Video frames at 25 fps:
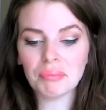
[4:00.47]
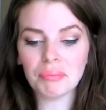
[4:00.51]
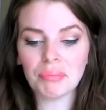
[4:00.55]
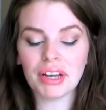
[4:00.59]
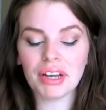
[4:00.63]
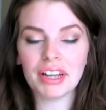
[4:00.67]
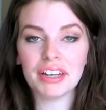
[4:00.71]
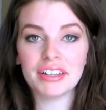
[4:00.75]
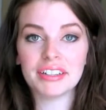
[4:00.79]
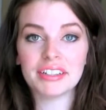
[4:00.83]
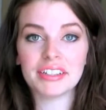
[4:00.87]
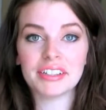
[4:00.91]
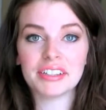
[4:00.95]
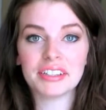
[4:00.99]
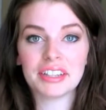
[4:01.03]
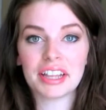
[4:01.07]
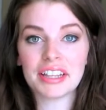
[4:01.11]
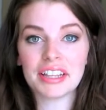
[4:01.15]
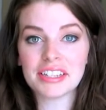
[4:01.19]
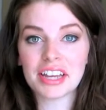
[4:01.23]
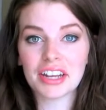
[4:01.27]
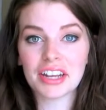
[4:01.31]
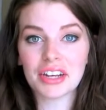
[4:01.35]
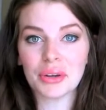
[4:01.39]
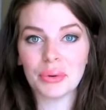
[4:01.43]
But
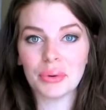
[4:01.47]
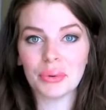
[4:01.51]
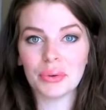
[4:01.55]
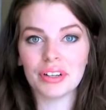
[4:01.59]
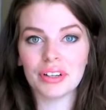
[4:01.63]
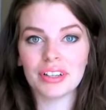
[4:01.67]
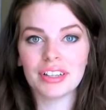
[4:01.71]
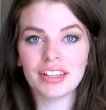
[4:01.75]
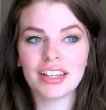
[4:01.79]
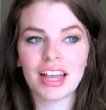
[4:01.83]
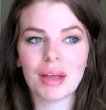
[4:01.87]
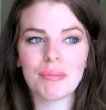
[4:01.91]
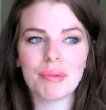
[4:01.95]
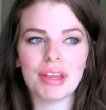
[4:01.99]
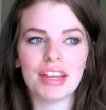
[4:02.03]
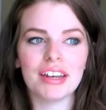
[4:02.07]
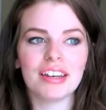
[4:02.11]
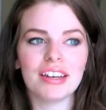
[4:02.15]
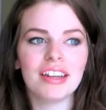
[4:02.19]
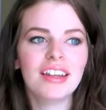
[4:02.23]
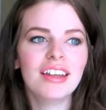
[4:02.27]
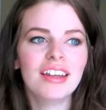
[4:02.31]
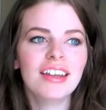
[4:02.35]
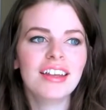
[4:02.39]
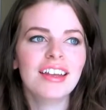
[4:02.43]
that's kind of cool. I
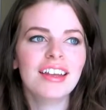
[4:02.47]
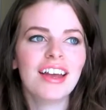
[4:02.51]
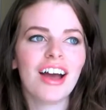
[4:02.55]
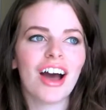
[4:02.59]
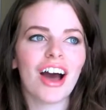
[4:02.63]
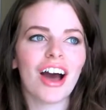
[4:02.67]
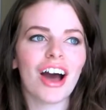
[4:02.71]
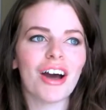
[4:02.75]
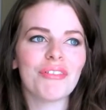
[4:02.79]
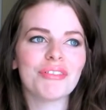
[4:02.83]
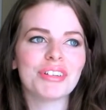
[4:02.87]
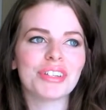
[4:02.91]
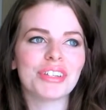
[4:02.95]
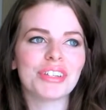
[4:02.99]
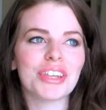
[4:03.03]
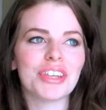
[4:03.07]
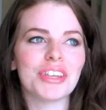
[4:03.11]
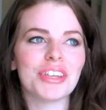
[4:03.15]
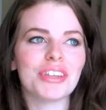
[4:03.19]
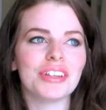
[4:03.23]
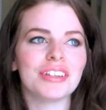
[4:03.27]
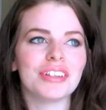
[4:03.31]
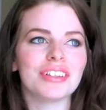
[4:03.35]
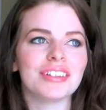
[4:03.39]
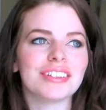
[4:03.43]
mean,
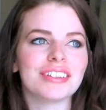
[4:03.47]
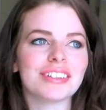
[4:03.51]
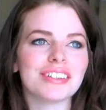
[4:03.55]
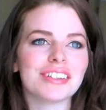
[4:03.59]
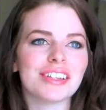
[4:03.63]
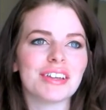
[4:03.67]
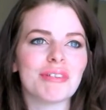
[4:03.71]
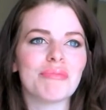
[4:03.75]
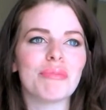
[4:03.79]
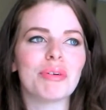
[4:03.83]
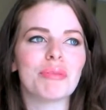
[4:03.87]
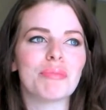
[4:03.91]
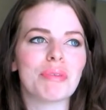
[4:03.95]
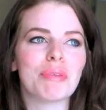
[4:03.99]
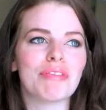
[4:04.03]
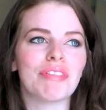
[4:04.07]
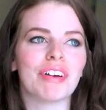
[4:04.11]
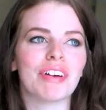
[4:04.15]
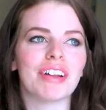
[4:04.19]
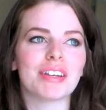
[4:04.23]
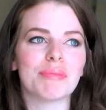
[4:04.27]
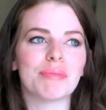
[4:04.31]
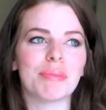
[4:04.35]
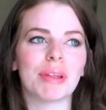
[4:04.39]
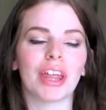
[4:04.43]
obviously it would be
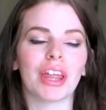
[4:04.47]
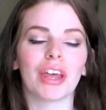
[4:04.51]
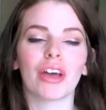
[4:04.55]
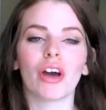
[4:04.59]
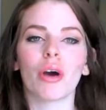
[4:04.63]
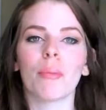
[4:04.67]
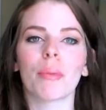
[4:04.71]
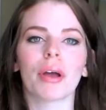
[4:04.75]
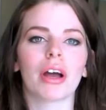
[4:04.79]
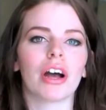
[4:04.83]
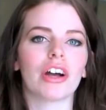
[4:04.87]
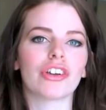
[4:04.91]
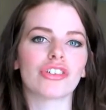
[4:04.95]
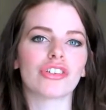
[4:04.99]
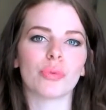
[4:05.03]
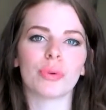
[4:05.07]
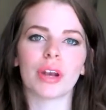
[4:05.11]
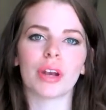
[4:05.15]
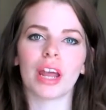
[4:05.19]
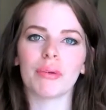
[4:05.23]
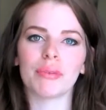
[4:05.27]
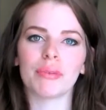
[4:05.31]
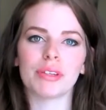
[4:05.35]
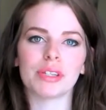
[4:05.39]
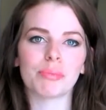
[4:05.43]
fun to be like, oh my gosh,
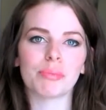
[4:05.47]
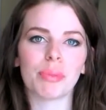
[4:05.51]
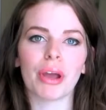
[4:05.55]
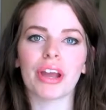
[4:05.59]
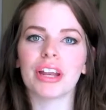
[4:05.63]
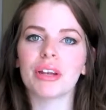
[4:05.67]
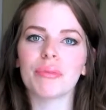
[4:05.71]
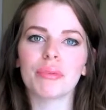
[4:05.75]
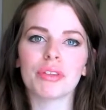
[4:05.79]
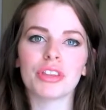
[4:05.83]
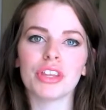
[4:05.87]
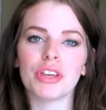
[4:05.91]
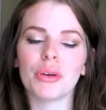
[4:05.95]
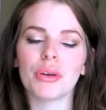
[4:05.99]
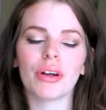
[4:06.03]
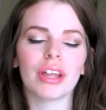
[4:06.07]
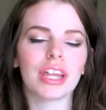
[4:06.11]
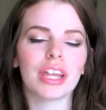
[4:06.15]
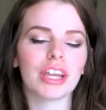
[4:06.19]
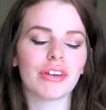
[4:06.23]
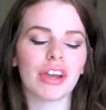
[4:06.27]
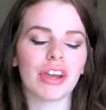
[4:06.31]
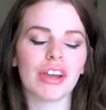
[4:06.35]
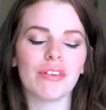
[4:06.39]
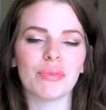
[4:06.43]
when I was pregnant with you, all
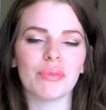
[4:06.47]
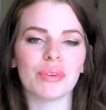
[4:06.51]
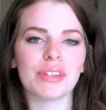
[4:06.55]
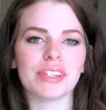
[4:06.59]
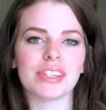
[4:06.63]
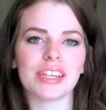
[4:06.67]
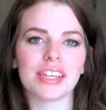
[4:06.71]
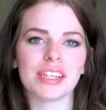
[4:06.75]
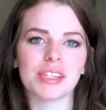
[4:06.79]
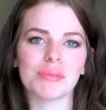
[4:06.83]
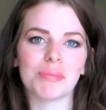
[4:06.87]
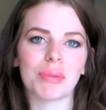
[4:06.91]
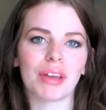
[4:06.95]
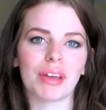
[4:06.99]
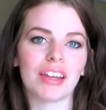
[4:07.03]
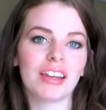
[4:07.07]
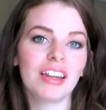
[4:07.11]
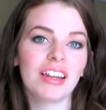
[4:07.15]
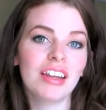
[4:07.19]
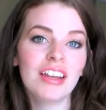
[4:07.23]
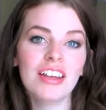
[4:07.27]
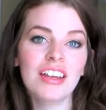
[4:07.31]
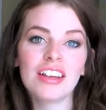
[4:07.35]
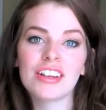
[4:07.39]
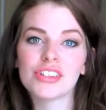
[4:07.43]
I craved was this, but
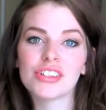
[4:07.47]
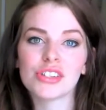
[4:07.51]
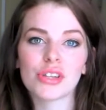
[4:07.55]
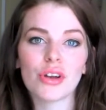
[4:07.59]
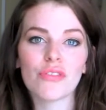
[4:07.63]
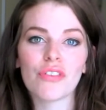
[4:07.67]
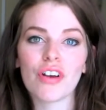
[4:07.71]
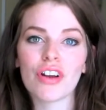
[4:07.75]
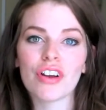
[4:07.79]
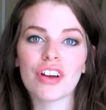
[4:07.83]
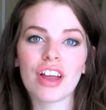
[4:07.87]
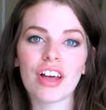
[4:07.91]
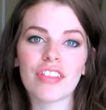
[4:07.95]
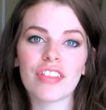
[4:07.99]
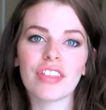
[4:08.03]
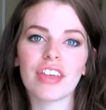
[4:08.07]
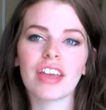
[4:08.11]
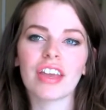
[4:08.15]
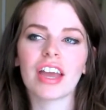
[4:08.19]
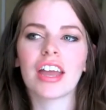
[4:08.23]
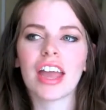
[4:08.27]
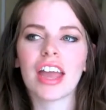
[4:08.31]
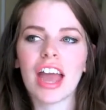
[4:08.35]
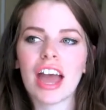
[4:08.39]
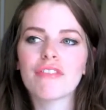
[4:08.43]
so far
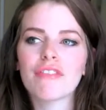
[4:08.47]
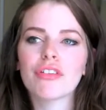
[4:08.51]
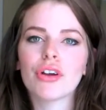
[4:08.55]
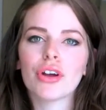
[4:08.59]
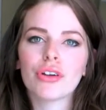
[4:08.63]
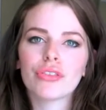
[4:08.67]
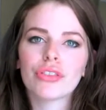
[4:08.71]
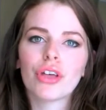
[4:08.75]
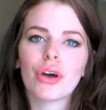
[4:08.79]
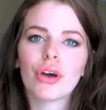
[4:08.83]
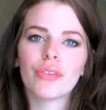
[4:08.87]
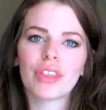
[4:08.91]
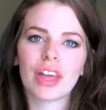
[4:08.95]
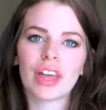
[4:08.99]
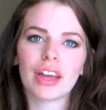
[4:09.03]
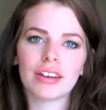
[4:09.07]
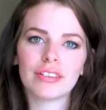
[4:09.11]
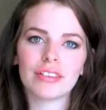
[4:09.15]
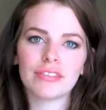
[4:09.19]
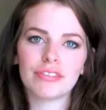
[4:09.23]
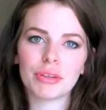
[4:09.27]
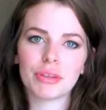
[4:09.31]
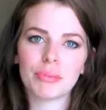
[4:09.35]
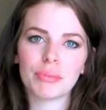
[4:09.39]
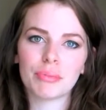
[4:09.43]
nothing. I have heard though
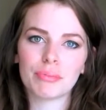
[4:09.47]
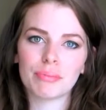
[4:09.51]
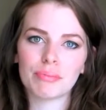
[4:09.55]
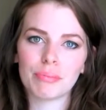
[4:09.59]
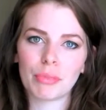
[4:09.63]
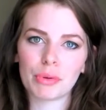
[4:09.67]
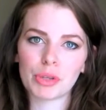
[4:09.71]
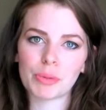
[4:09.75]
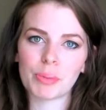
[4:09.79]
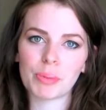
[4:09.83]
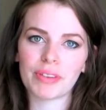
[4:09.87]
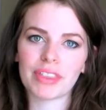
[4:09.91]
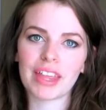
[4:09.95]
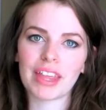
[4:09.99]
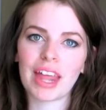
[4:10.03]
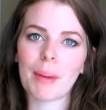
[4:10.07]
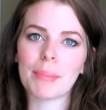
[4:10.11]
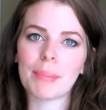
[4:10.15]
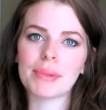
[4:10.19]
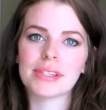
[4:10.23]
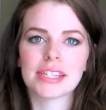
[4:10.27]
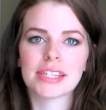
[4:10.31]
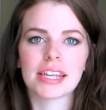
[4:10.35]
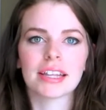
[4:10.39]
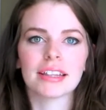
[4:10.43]
that for the most part that
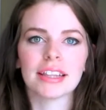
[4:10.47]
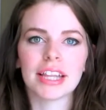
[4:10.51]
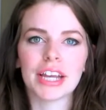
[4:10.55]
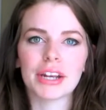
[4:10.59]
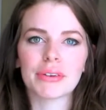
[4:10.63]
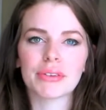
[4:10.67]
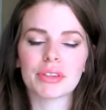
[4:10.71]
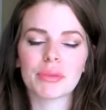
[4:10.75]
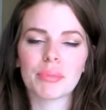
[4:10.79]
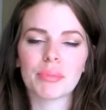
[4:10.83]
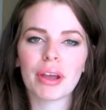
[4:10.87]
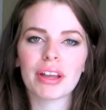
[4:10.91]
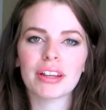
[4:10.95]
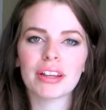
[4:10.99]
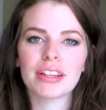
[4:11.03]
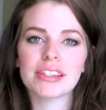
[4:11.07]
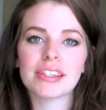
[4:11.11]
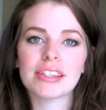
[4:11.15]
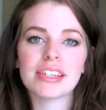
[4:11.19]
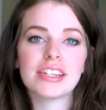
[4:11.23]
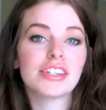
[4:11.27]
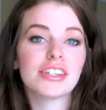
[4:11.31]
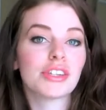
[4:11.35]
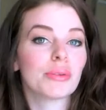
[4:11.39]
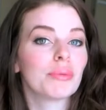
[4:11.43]
happens like later in the
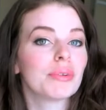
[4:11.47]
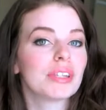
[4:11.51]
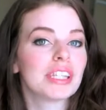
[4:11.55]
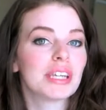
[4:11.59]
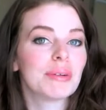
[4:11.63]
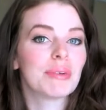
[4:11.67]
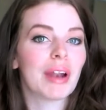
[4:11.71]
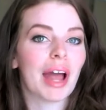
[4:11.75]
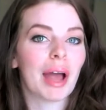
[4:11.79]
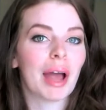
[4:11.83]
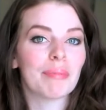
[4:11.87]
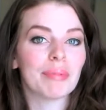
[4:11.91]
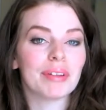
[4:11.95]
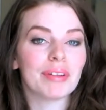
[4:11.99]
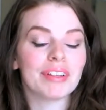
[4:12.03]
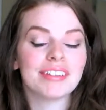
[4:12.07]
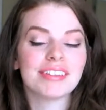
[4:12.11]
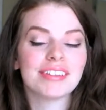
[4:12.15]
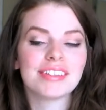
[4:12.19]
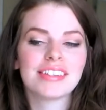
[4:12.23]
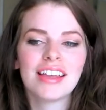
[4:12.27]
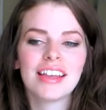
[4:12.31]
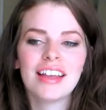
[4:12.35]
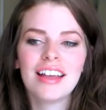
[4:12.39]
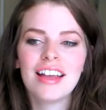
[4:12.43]
pregnancy, so we'll see what
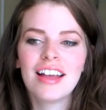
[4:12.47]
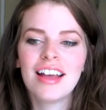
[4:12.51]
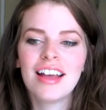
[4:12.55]
happens.